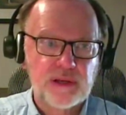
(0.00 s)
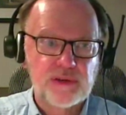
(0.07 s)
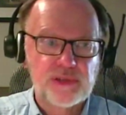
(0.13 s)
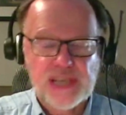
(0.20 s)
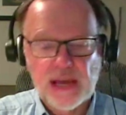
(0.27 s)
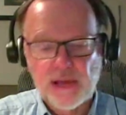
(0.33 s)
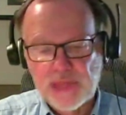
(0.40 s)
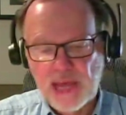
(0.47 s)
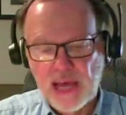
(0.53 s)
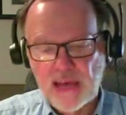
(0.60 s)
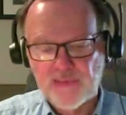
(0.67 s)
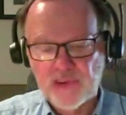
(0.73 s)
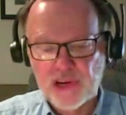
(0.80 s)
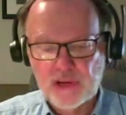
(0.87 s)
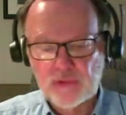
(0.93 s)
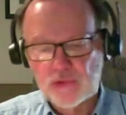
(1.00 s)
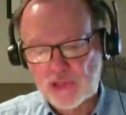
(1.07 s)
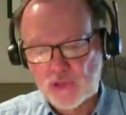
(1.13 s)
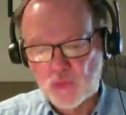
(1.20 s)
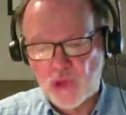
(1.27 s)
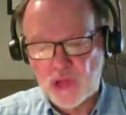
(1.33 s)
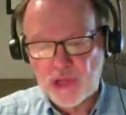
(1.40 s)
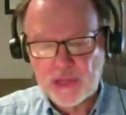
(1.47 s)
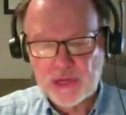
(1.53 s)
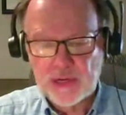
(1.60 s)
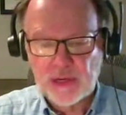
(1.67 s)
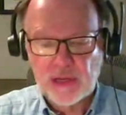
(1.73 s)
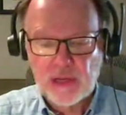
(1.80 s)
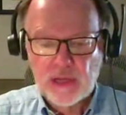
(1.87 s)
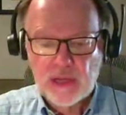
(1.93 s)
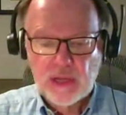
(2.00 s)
You know, South Africa was one,